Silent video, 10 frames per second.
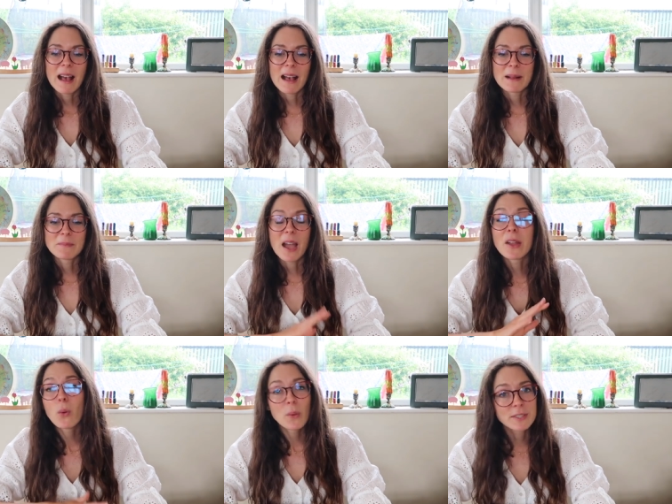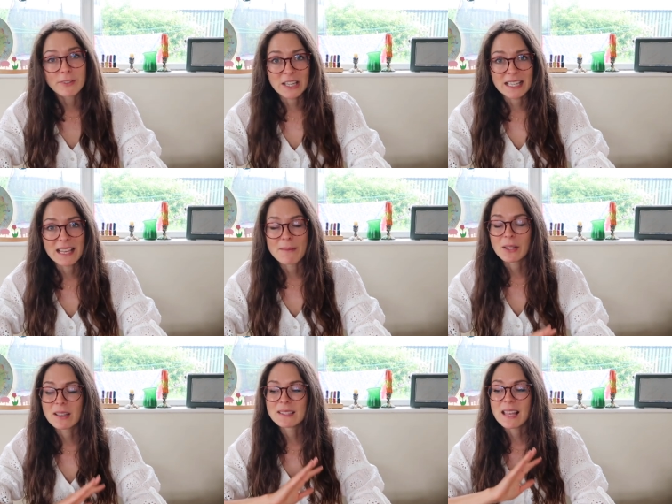um, I always regret it
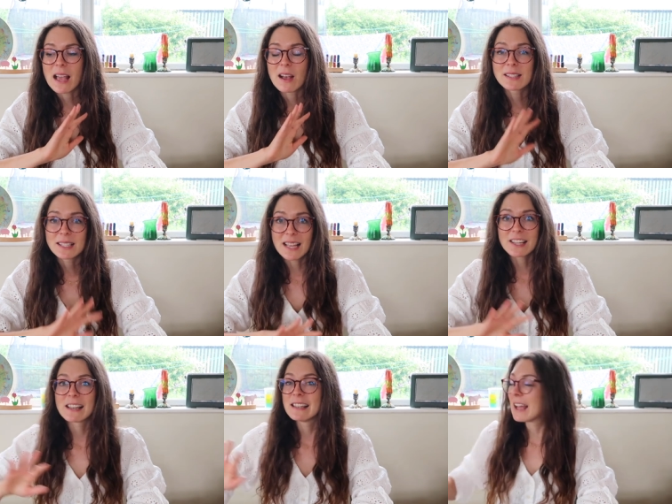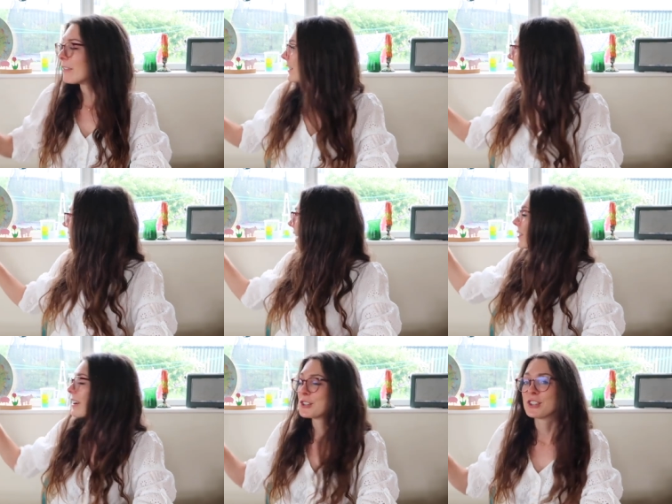because they are such a lovely
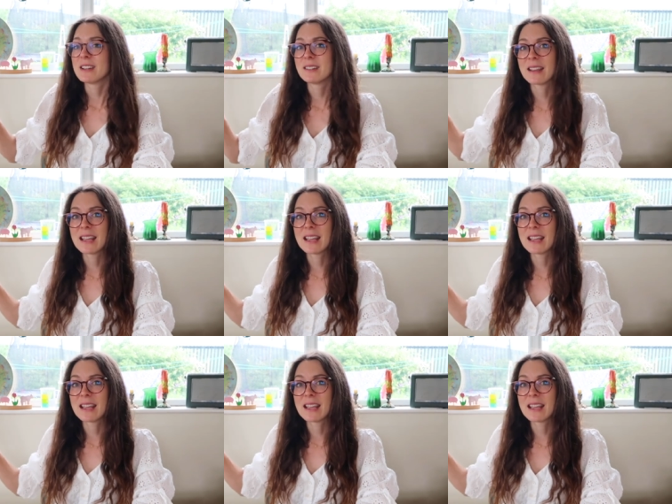decoration